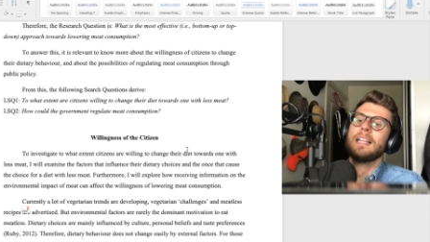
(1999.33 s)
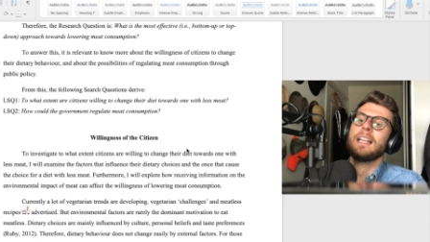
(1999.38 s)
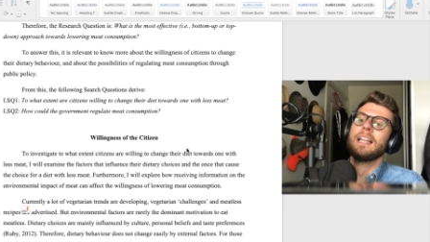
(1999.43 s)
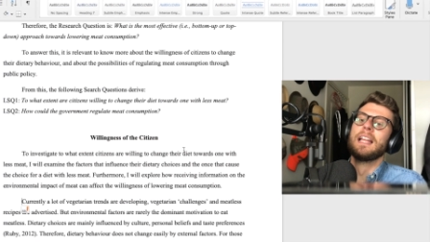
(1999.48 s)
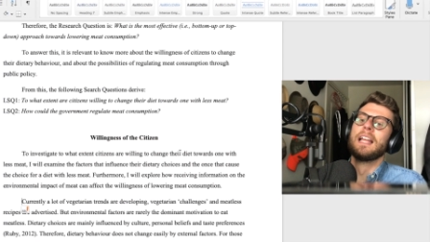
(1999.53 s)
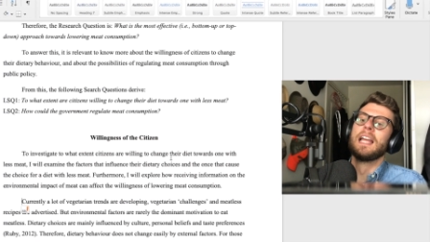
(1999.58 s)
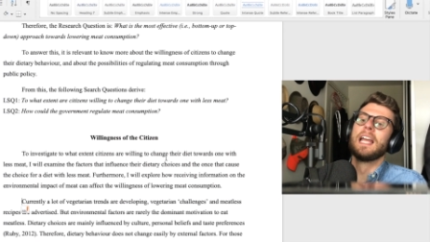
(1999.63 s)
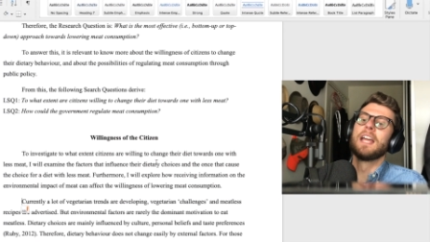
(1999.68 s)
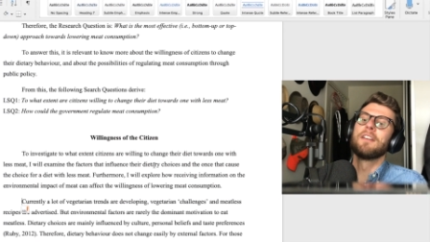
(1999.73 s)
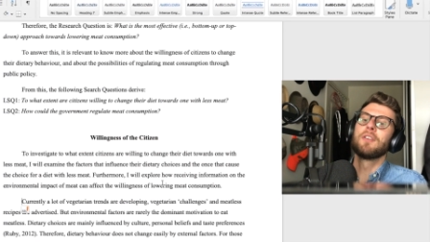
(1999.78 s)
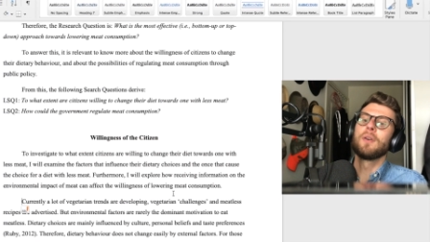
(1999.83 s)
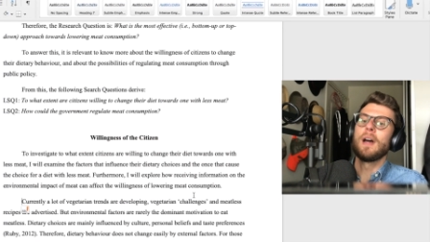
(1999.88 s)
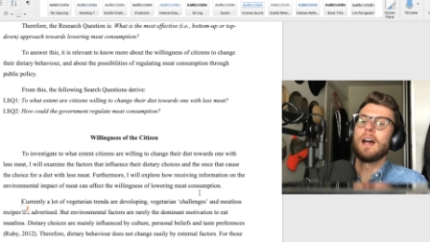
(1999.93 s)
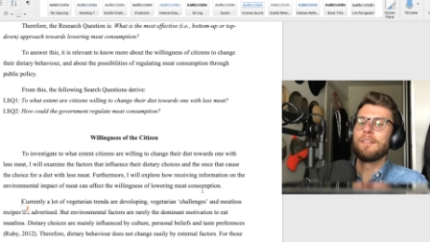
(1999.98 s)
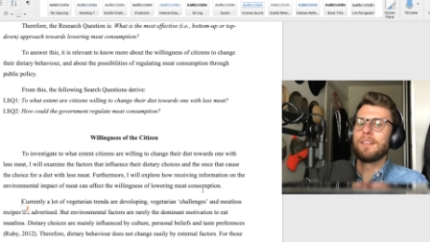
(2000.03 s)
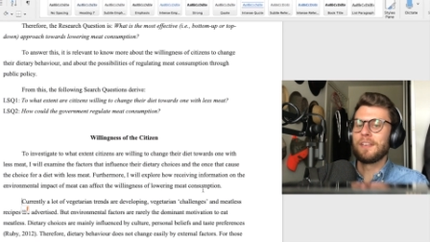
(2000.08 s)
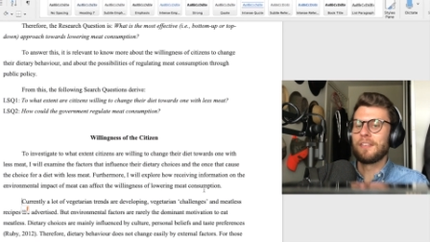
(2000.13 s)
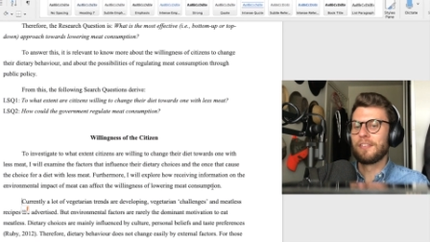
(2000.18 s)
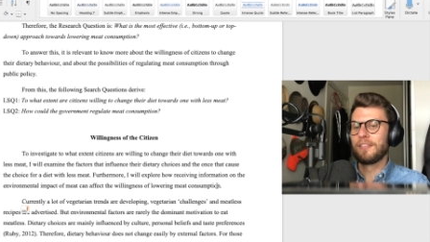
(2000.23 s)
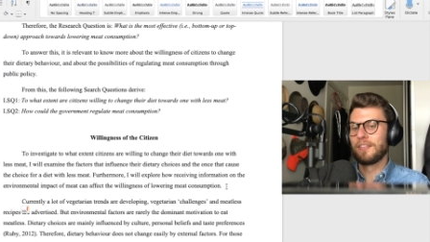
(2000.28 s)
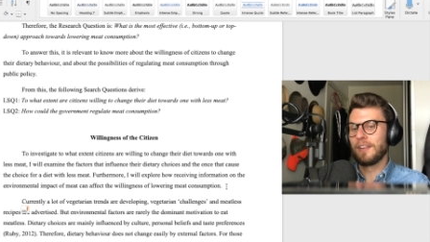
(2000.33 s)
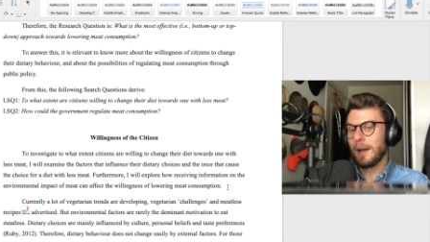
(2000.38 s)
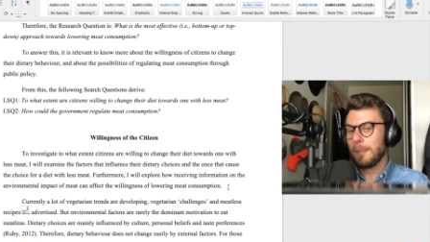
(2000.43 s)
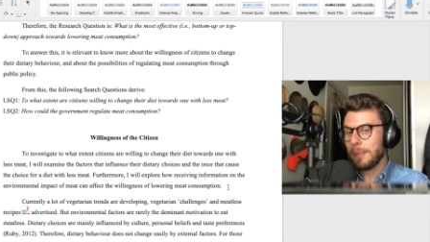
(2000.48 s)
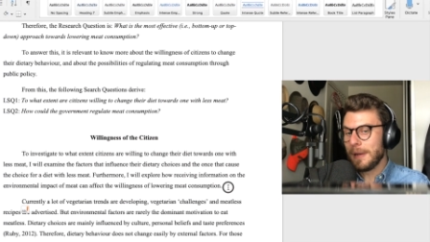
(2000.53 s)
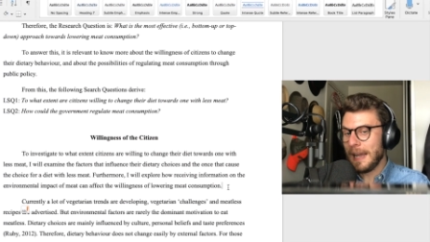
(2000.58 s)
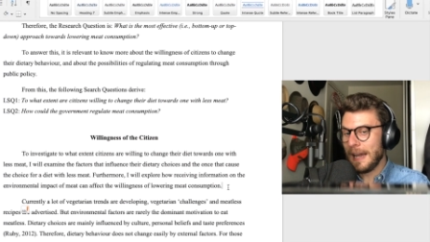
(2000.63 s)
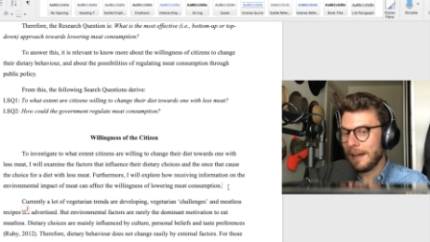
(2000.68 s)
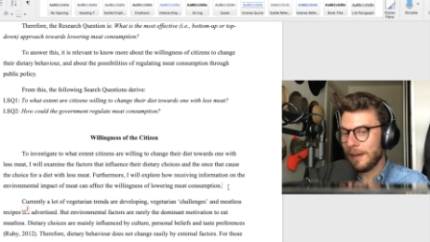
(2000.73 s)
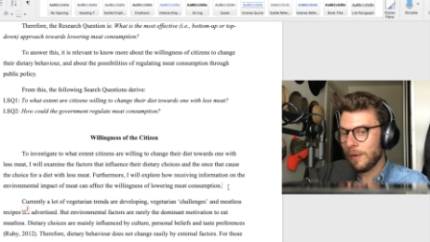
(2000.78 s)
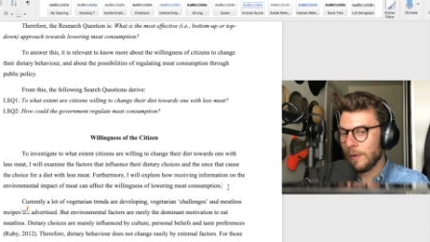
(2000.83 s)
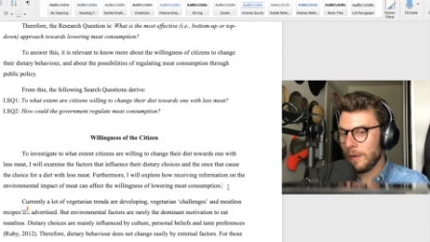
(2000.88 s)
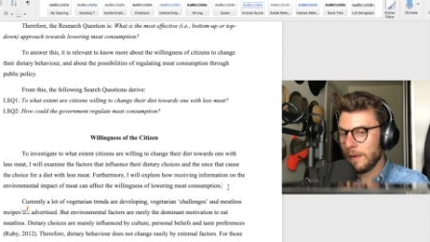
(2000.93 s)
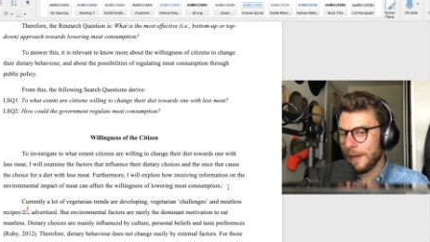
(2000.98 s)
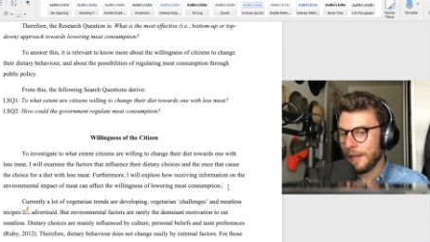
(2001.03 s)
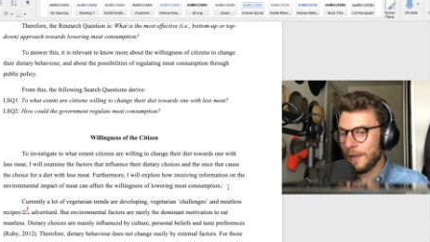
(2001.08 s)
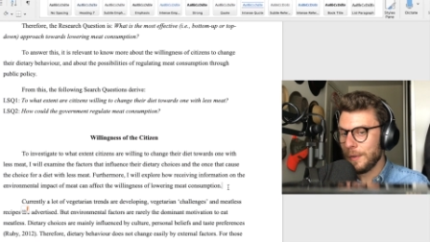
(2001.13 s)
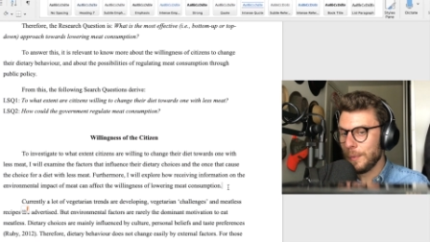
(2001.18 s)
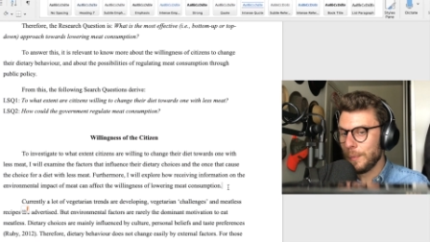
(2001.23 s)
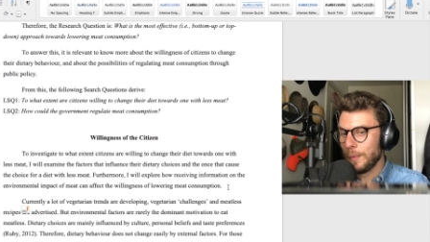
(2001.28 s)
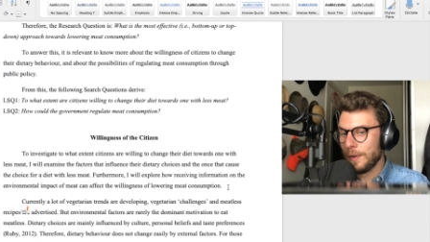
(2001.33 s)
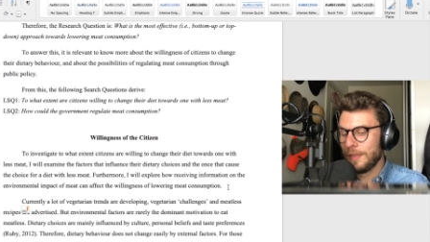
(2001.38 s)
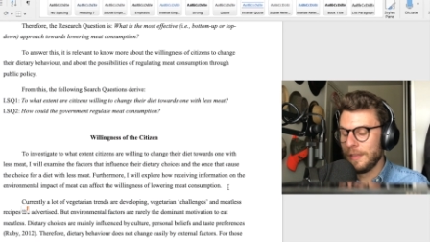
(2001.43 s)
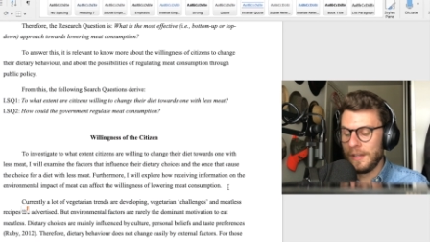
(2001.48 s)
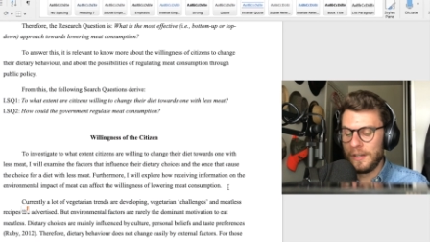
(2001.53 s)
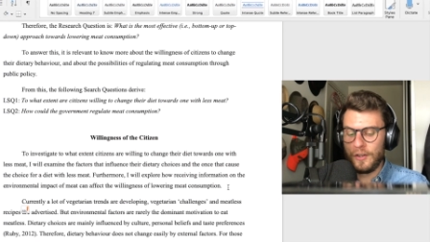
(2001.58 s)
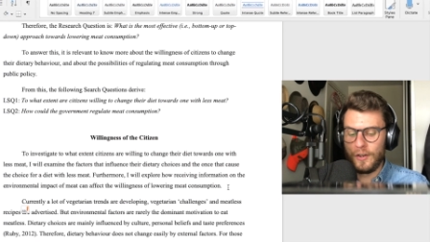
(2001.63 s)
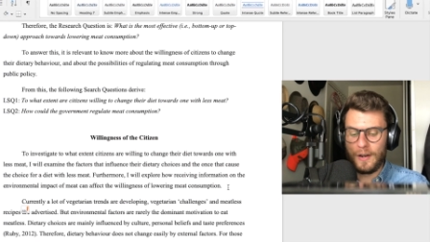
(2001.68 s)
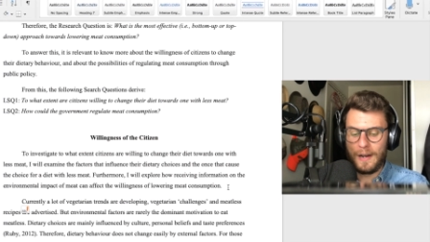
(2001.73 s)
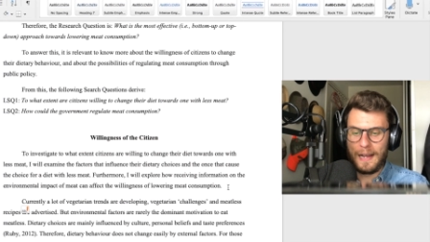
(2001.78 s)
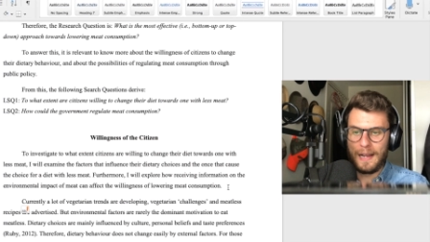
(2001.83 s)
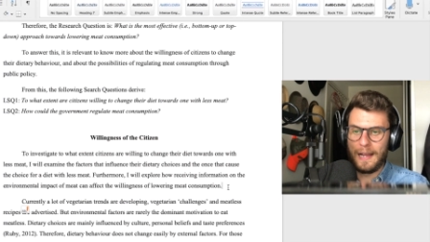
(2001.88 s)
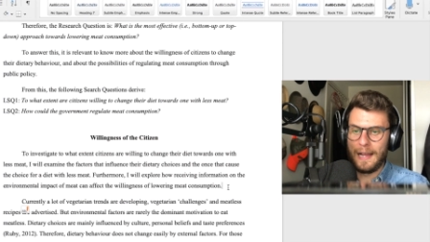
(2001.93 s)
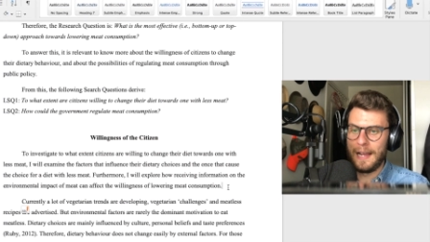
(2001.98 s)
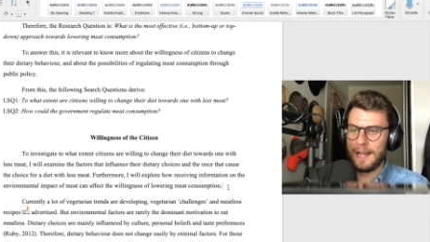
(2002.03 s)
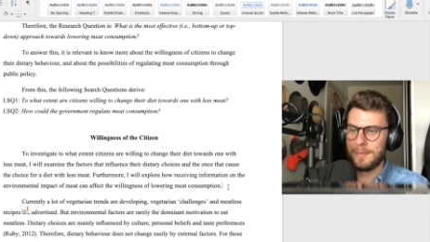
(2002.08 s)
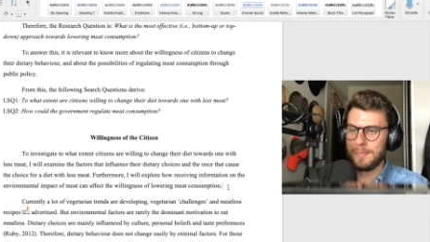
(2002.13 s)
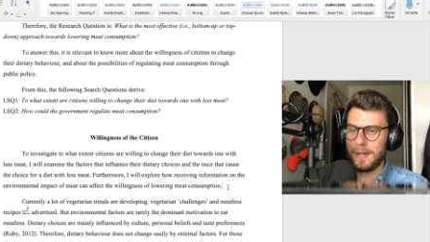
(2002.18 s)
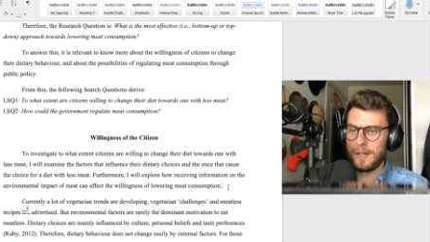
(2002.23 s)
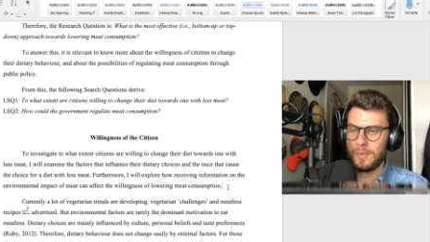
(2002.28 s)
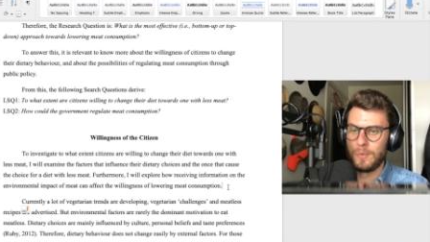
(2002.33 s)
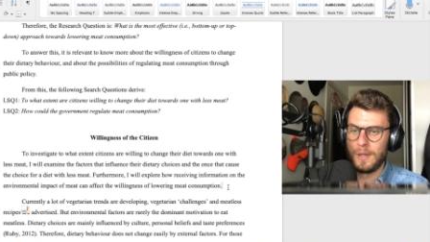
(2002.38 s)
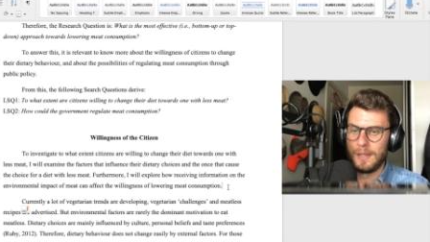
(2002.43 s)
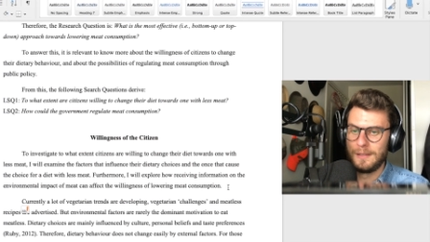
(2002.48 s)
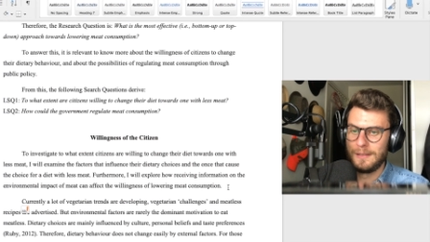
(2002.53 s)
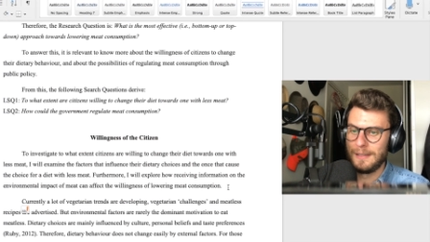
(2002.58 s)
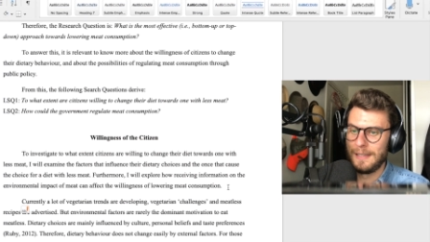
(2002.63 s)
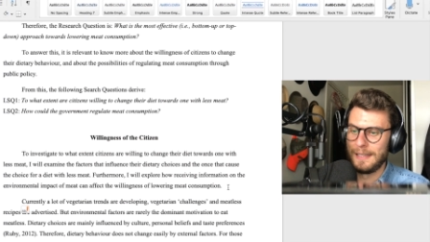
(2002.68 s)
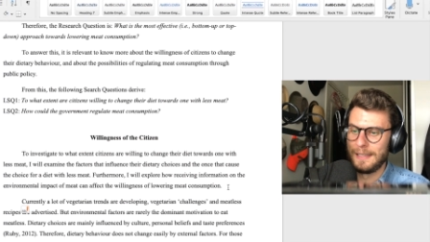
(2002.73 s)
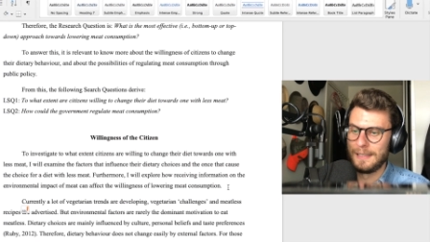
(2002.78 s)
if you have a subcategory within your aspect 1, like,